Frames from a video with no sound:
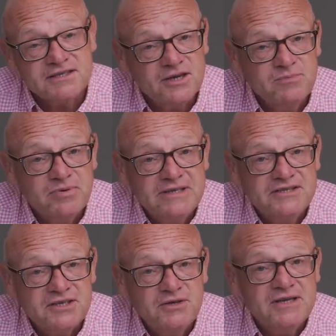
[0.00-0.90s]
So
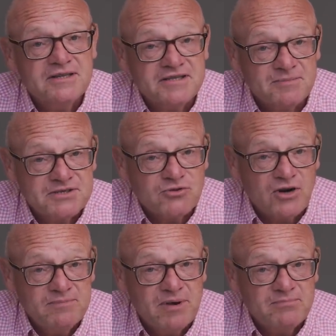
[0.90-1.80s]
please do hit the
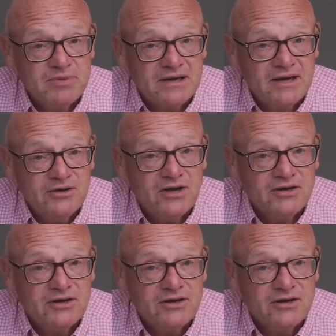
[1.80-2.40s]
subscribe button below